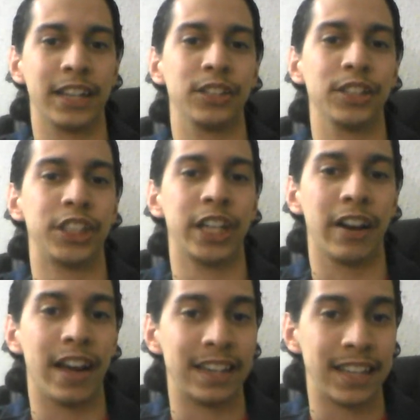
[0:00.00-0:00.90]
actually
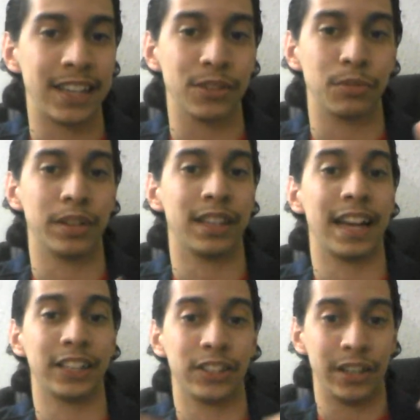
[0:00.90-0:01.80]
share ideas with and
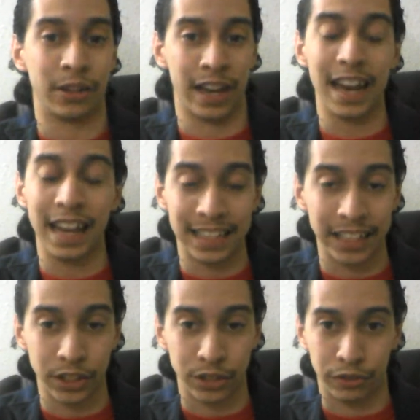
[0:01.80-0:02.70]
actually get
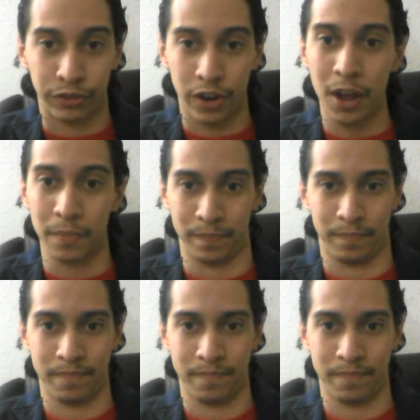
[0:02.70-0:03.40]
ideas from.